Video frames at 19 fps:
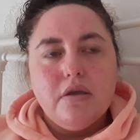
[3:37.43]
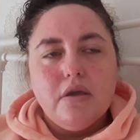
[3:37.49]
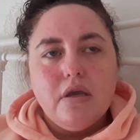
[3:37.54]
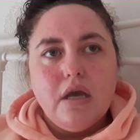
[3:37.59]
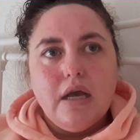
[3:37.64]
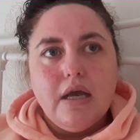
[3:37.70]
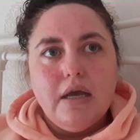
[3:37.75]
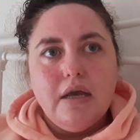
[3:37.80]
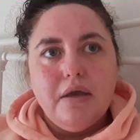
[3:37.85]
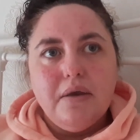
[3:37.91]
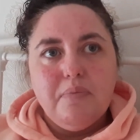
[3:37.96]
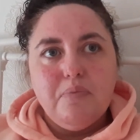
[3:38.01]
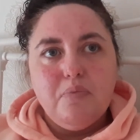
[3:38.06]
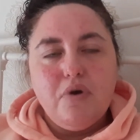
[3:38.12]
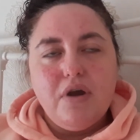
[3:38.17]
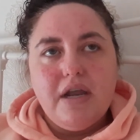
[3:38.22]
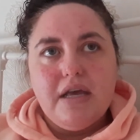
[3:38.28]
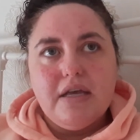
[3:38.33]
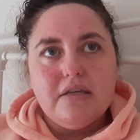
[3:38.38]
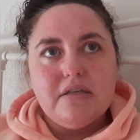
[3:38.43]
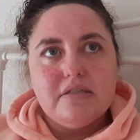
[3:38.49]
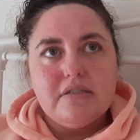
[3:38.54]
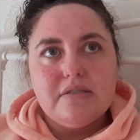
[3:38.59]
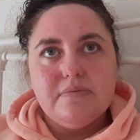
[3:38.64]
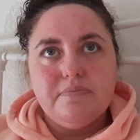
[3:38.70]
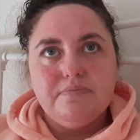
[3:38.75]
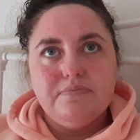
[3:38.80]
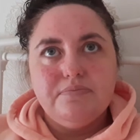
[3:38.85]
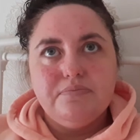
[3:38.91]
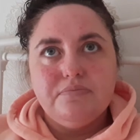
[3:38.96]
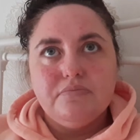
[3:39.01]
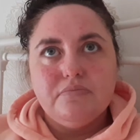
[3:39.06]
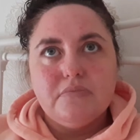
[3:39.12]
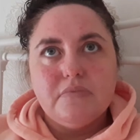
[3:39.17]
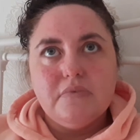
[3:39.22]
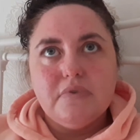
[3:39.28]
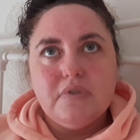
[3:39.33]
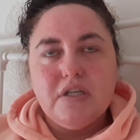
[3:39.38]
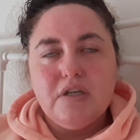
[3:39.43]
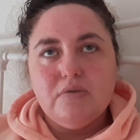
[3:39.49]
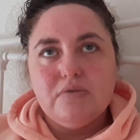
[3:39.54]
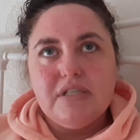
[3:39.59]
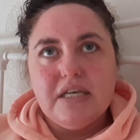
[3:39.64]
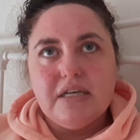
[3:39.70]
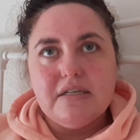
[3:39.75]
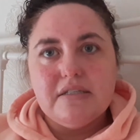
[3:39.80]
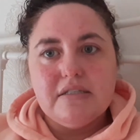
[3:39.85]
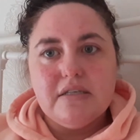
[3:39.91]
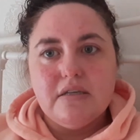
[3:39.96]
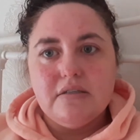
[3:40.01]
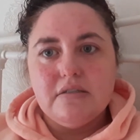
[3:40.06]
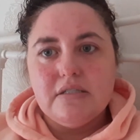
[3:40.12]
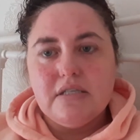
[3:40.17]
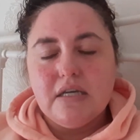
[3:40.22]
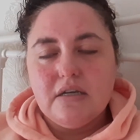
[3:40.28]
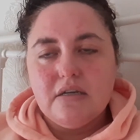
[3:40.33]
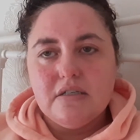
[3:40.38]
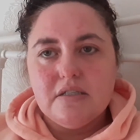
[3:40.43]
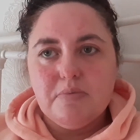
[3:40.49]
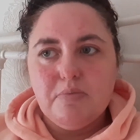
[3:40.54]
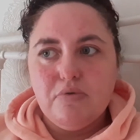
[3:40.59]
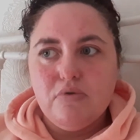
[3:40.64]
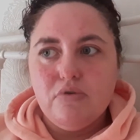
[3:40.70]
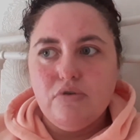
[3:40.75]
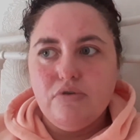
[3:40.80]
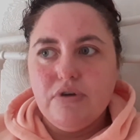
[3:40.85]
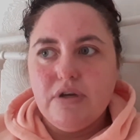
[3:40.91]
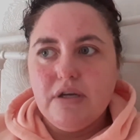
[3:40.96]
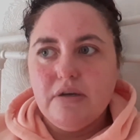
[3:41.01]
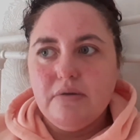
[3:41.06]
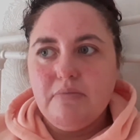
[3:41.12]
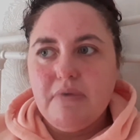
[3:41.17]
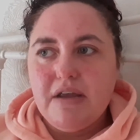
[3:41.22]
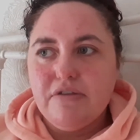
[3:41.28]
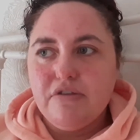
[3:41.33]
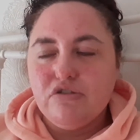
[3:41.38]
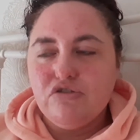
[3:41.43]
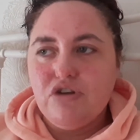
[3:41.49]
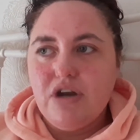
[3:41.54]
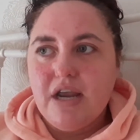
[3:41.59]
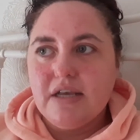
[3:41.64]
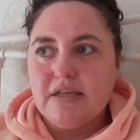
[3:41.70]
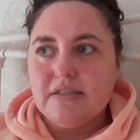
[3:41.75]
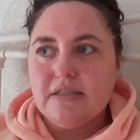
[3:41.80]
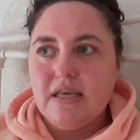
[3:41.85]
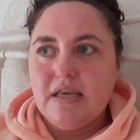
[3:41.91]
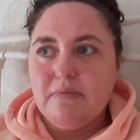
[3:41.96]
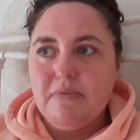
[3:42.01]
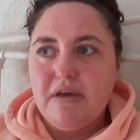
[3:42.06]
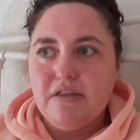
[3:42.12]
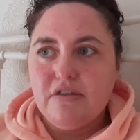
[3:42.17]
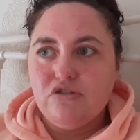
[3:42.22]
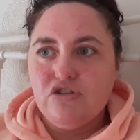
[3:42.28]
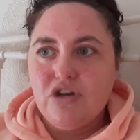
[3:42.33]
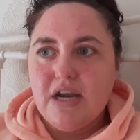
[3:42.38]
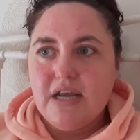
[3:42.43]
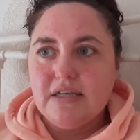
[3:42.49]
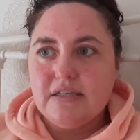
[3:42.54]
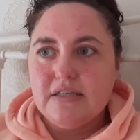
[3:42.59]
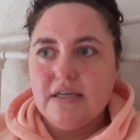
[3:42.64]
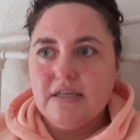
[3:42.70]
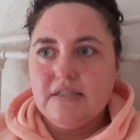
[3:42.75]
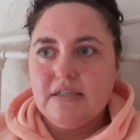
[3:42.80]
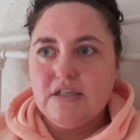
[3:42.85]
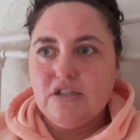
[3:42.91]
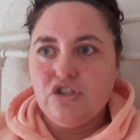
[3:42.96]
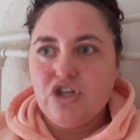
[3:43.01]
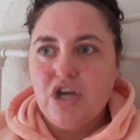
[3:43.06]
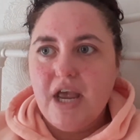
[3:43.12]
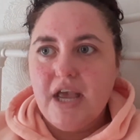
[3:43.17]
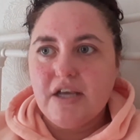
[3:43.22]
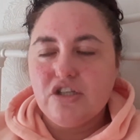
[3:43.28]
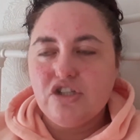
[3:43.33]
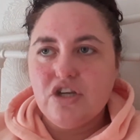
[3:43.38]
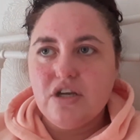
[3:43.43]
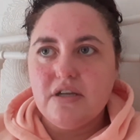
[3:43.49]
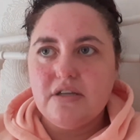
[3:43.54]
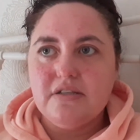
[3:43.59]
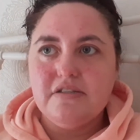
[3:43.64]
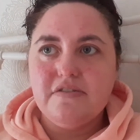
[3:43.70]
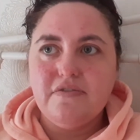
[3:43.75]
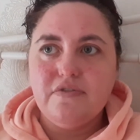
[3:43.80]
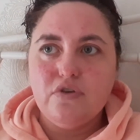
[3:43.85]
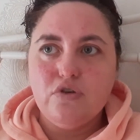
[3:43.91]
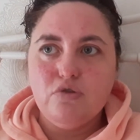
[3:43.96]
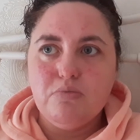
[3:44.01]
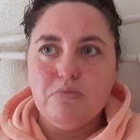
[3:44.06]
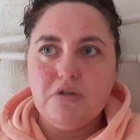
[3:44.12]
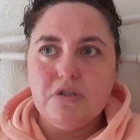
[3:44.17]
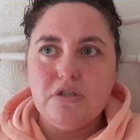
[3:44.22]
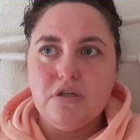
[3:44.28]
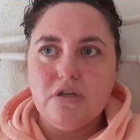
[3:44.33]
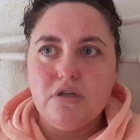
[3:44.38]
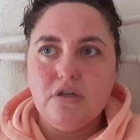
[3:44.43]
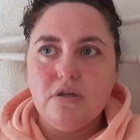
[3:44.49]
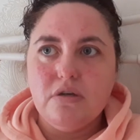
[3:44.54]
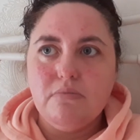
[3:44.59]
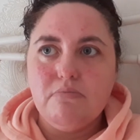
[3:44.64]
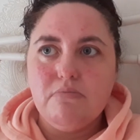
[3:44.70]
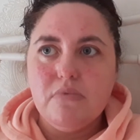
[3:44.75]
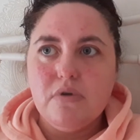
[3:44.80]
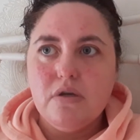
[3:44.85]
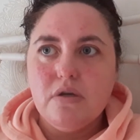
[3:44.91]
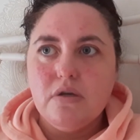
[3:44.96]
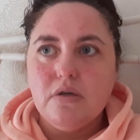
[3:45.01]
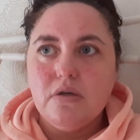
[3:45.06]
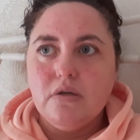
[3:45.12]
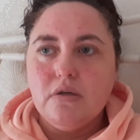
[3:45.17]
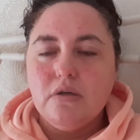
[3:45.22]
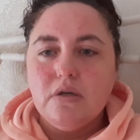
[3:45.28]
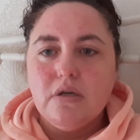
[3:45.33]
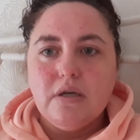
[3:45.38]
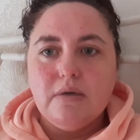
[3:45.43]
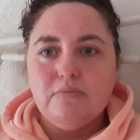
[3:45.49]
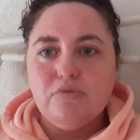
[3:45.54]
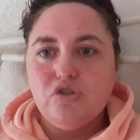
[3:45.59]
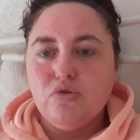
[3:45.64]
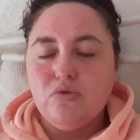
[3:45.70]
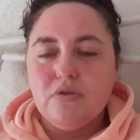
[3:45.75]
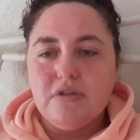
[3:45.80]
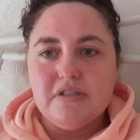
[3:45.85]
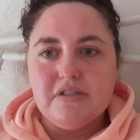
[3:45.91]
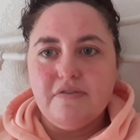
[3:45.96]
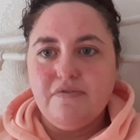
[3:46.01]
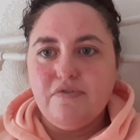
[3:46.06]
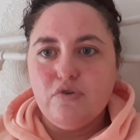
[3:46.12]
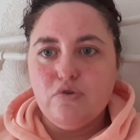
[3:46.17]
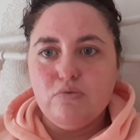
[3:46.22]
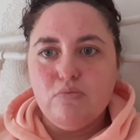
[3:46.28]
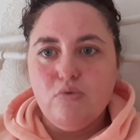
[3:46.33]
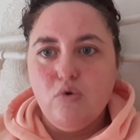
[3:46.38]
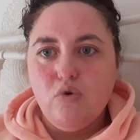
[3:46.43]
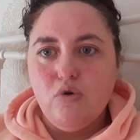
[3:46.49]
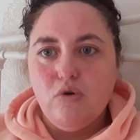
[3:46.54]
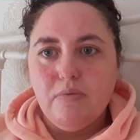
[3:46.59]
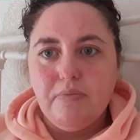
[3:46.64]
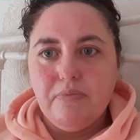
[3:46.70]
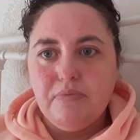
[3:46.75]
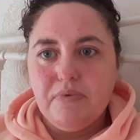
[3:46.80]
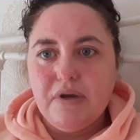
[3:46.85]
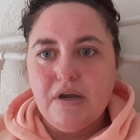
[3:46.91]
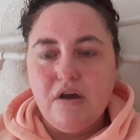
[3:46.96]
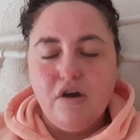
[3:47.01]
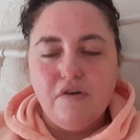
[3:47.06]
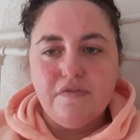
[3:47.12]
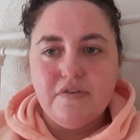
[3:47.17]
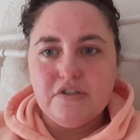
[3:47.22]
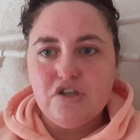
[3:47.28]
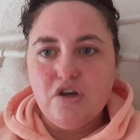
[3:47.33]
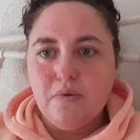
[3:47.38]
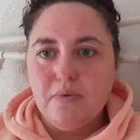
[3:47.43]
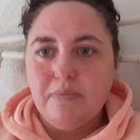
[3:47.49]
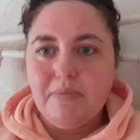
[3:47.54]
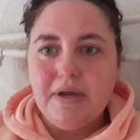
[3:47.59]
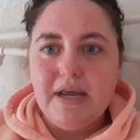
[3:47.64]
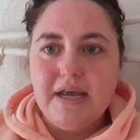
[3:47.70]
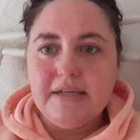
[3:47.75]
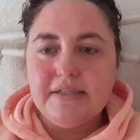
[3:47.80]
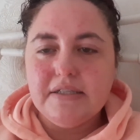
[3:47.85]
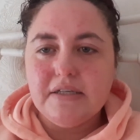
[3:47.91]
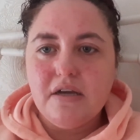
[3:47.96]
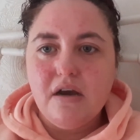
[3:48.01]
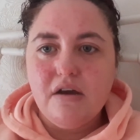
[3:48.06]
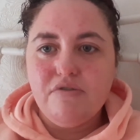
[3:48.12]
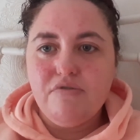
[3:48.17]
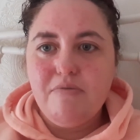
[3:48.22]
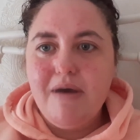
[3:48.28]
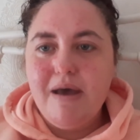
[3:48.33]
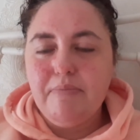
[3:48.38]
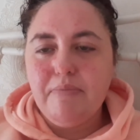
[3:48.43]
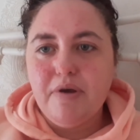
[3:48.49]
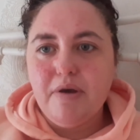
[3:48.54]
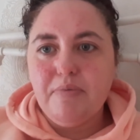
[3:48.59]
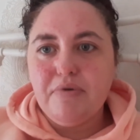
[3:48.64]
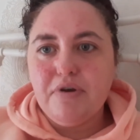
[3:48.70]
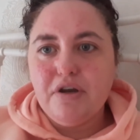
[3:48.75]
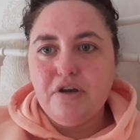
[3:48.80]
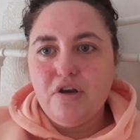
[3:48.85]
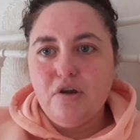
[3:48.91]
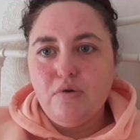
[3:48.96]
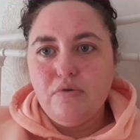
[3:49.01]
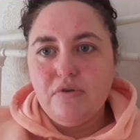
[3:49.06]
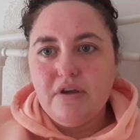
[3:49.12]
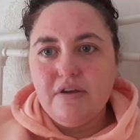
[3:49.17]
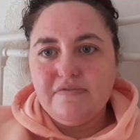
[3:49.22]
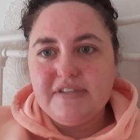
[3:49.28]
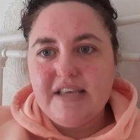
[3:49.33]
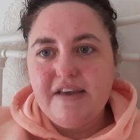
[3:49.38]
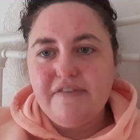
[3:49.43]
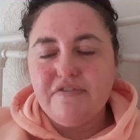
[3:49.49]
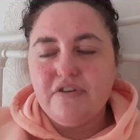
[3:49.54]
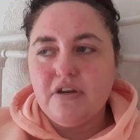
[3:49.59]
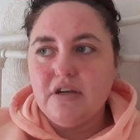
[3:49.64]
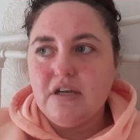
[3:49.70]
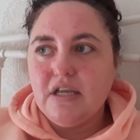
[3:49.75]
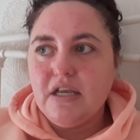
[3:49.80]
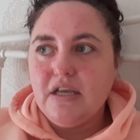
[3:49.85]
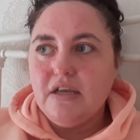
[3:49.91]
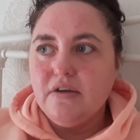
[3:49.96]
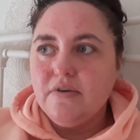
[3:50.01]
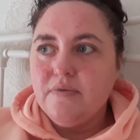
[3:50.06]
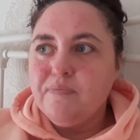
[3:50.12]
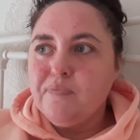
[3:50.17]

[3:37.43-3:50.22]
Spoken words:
What else? Neotigasin, cyclosporin, methotrexate injections, Fumaderm. I'm sure there's a few more right off the top of my head, I can't remember, but I know that I've definitely